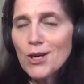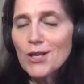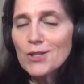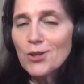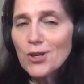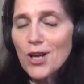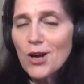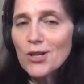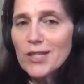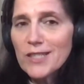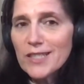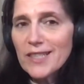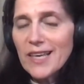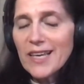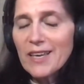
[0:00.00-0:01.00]
not only
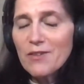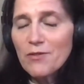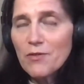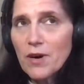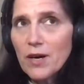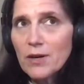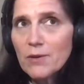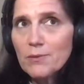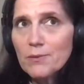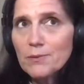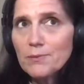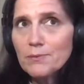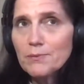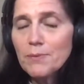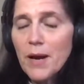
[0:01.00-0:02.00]
did they give
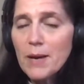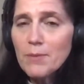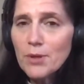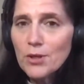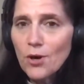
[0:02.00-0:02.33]
payment